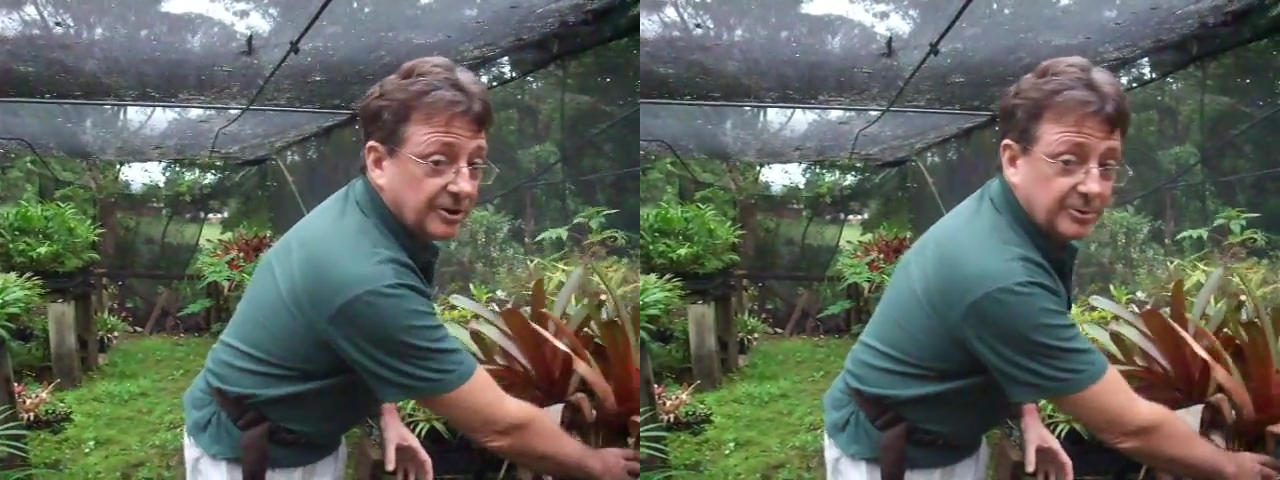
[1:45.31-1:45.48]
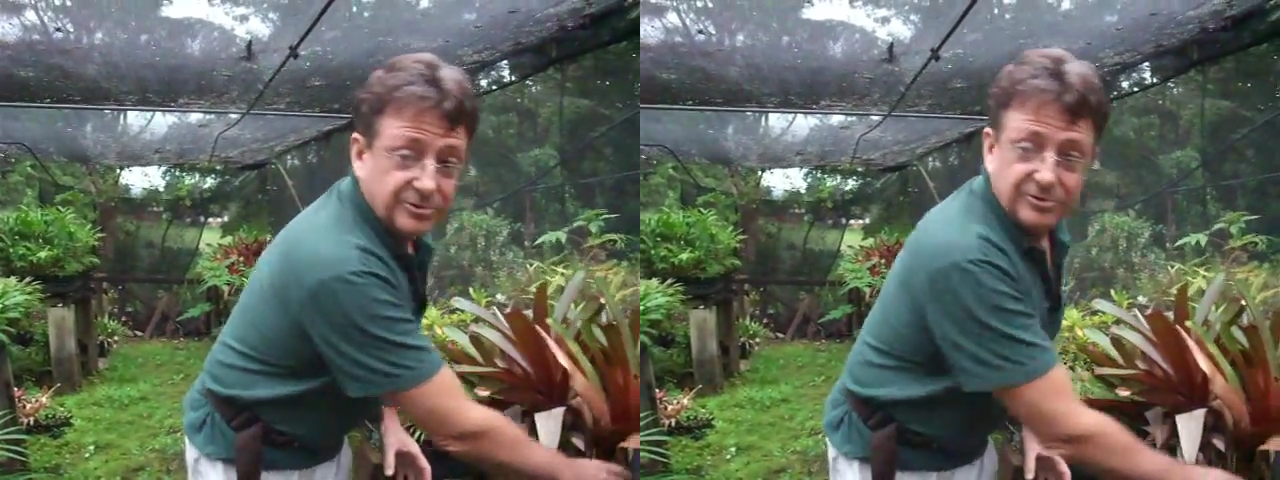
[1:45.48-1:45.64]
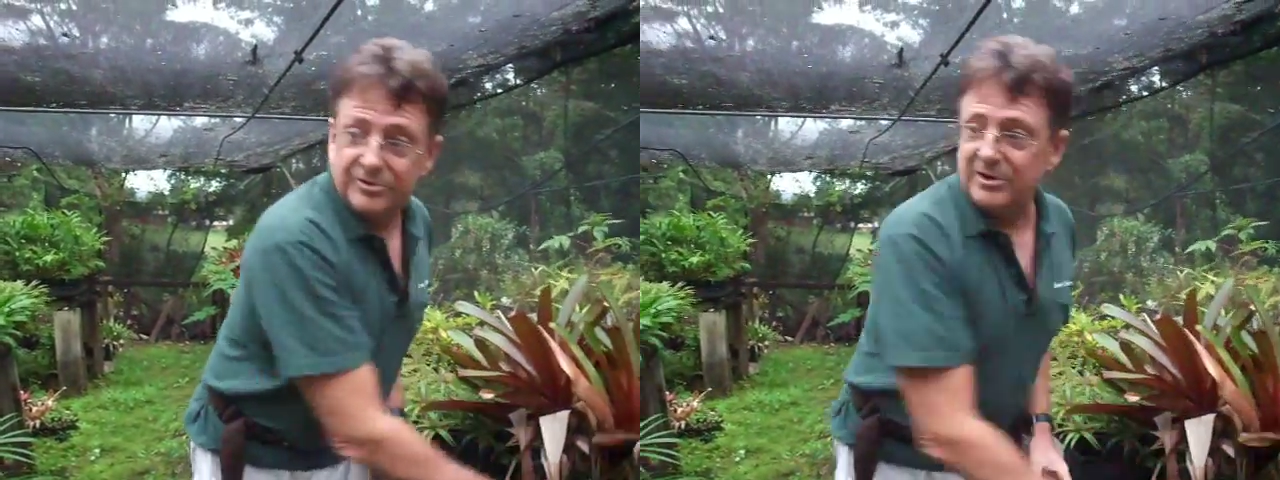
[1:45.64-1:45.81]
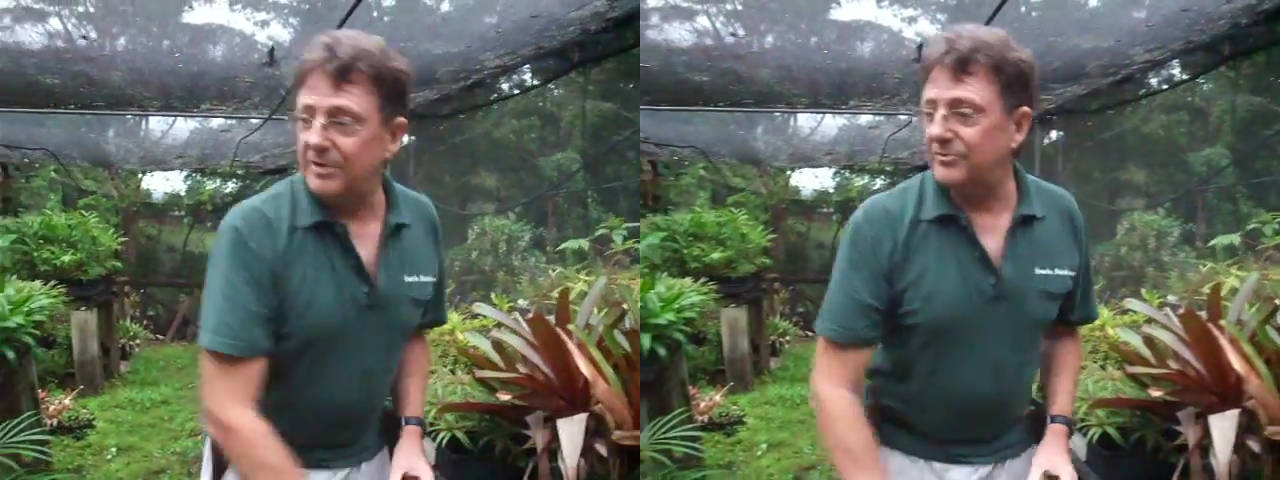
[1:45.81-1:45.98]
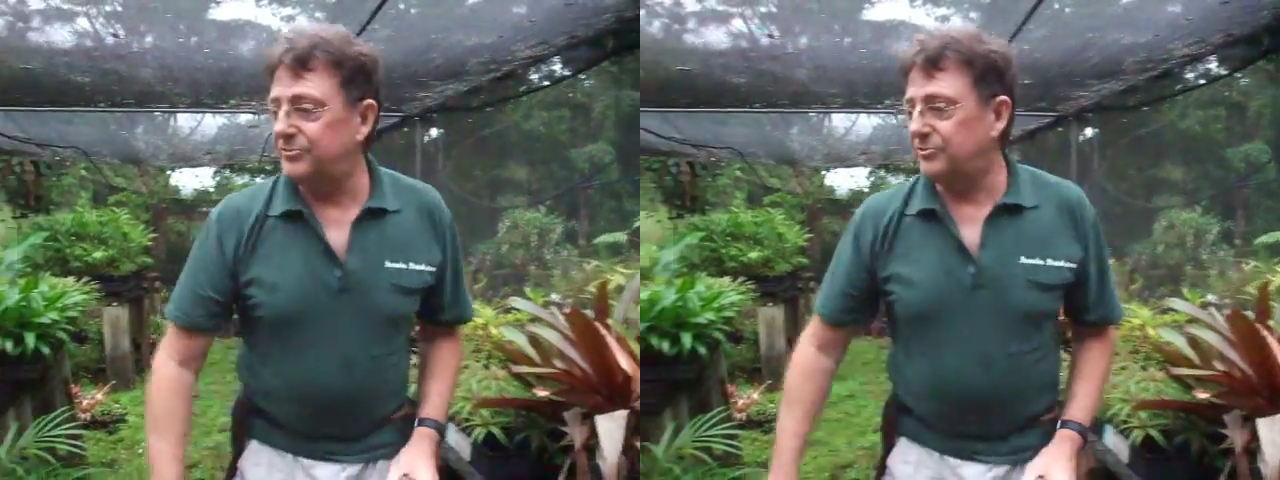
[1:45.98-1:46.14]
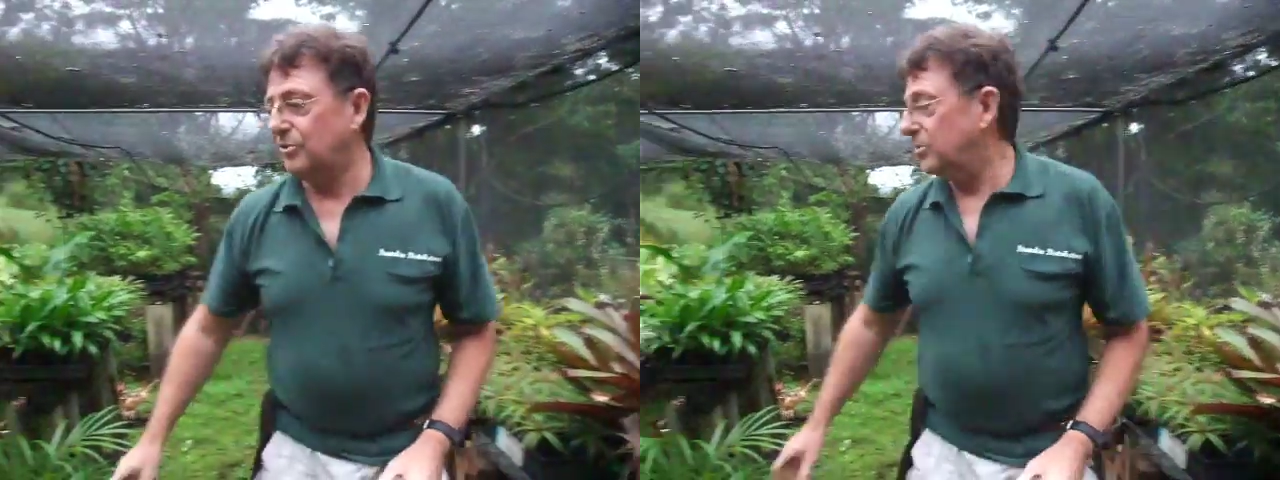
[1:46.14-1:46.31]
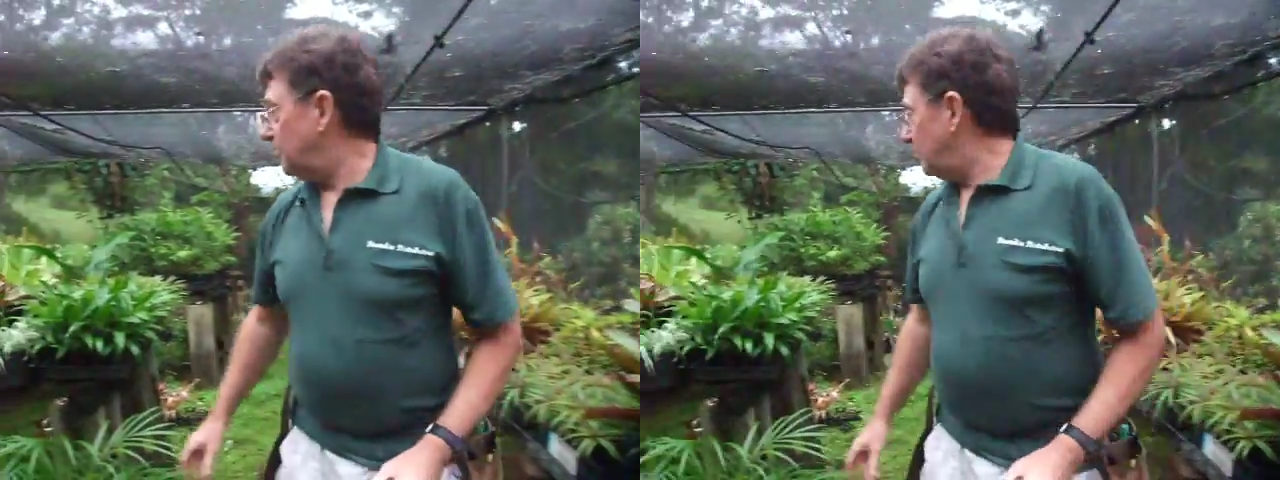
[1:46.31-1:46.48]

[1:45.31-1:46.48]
which is another giant